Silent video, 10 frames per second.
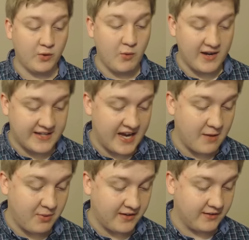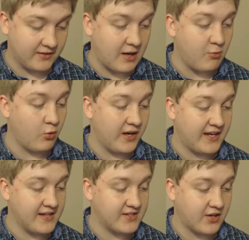We went camping a couple
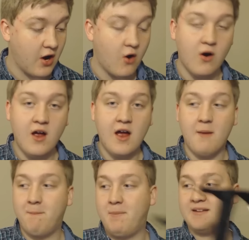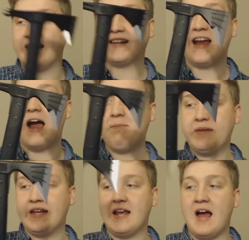weekends ago, but they got
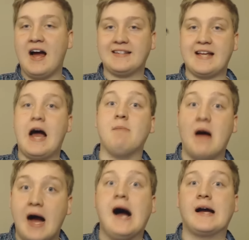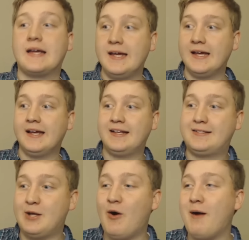me a tomahawk.
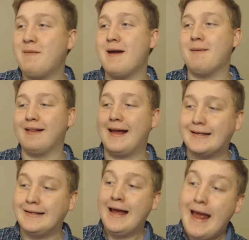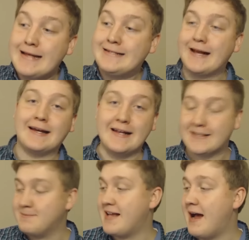So I'll be able to like chuck it
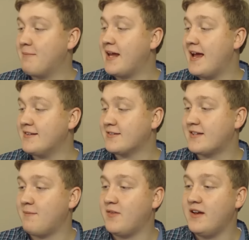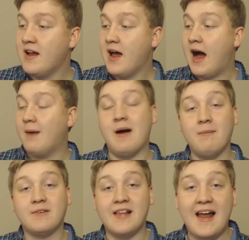at some zombie heads or something.
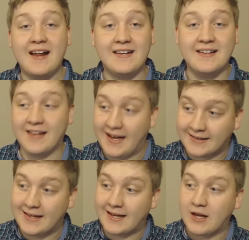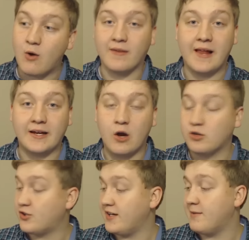I'm glad I didn't like let
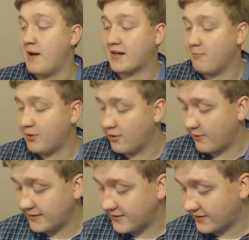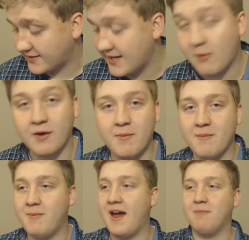go straight into my computer right there because that would have
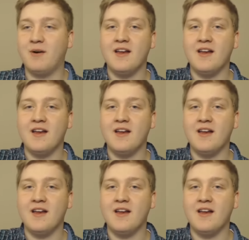been bad.